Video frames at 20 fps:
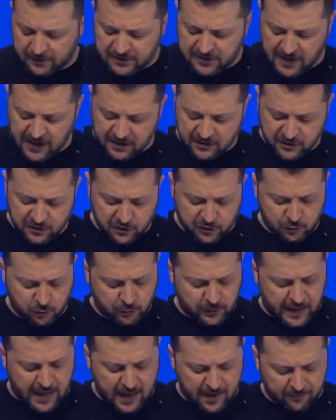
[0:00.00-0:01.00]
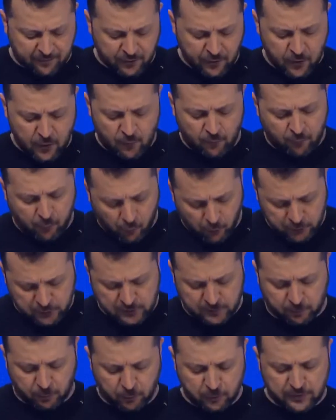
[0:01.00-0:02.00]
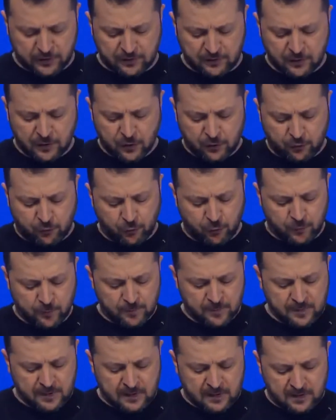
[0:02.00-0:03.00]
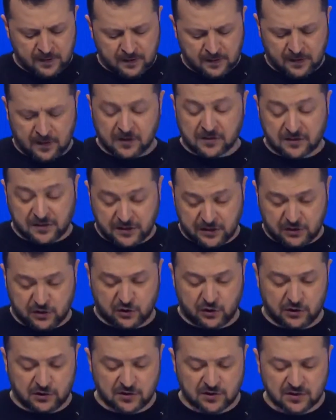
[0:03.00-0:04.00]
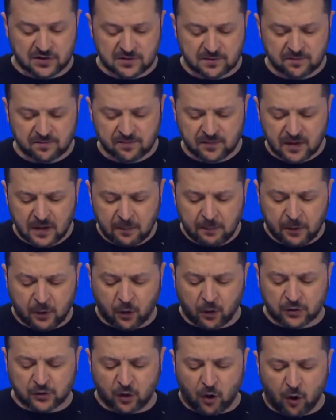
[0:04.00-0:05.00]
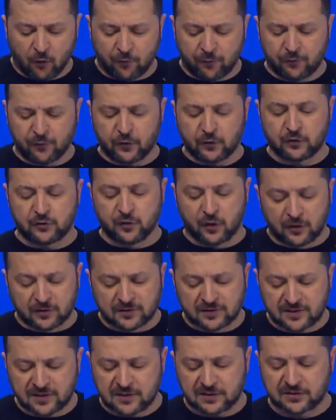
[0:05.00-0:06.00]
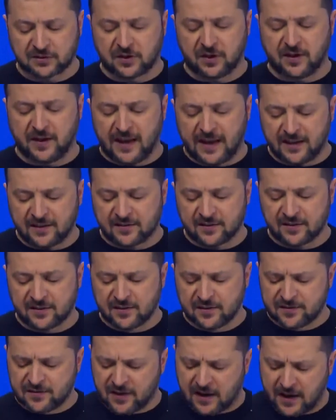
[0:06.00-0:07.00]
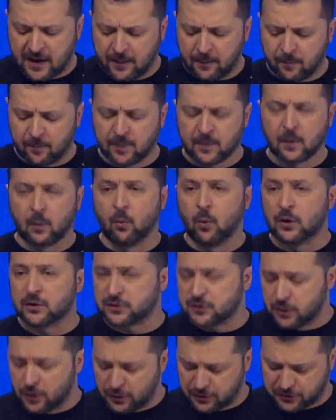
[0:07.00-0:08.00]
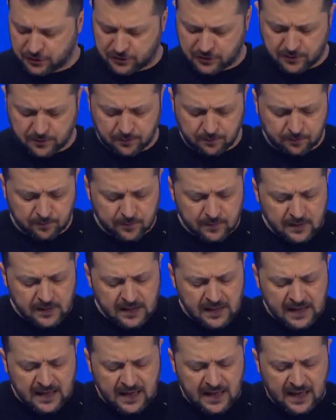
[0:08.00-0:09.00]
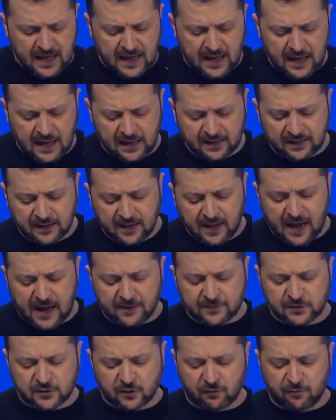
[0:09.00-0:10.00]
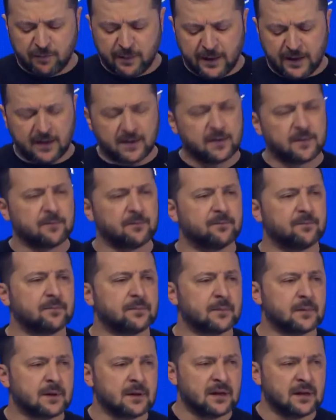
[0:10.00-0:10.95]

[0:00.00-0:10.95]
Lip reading: of the sanctions could have forced Putin to concessions. Because of don't escalate, time was lost. And the lives of many